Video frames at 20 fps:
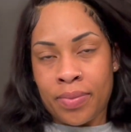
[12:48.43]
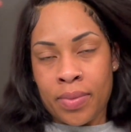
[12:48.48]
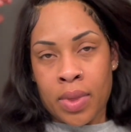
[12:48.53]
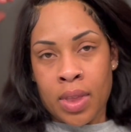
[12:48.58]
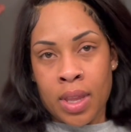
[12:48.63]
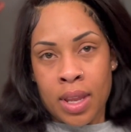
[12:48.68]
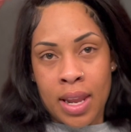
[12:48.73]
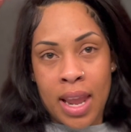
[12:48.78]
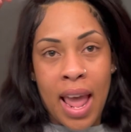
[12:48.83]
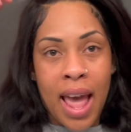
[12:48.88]

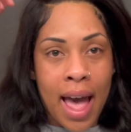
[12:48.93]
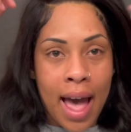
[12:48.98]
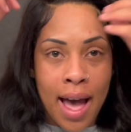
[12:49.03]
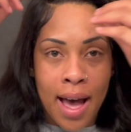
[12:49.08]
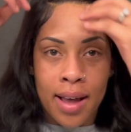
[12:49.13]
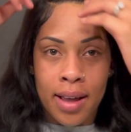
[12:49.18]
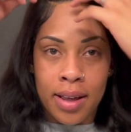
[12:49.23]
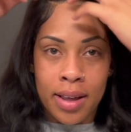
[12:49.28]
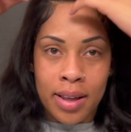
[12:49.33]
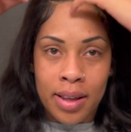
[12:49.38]

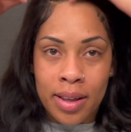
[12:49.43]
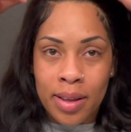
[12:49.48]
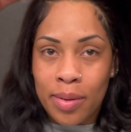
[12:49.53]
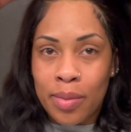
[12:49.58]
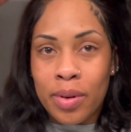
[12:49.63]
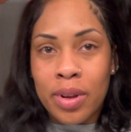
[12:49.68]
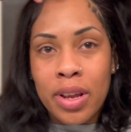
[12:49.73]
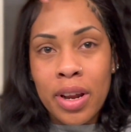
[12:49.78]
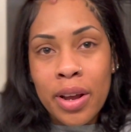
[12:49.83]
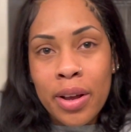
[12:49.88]
yeah,
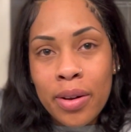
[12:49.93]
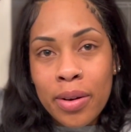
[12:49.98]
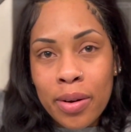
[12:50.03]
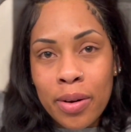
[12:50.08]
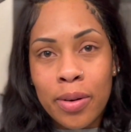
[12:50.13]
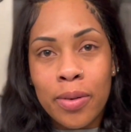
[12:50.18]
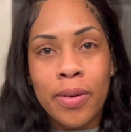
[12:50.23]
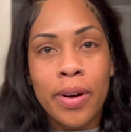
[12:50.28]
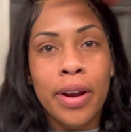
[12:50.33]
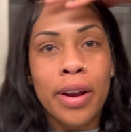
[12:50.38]
you know,
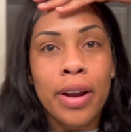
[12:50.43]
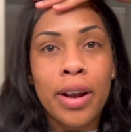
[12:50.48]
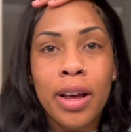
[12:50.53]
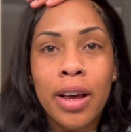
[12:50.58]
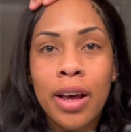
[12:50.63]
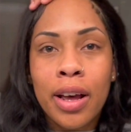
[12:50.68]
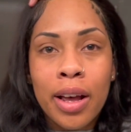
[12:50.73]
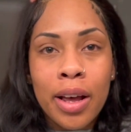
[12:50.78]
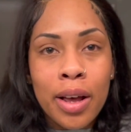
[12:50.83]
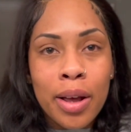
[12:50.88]
wear it
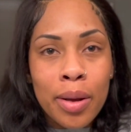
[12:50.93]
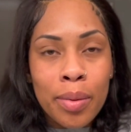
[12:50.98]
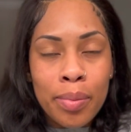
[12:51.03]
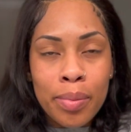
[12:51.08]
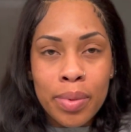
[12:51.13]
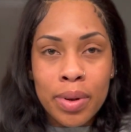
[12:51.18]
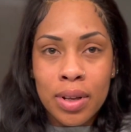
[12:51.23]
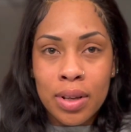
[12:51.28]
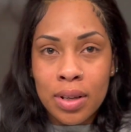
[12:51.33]
up.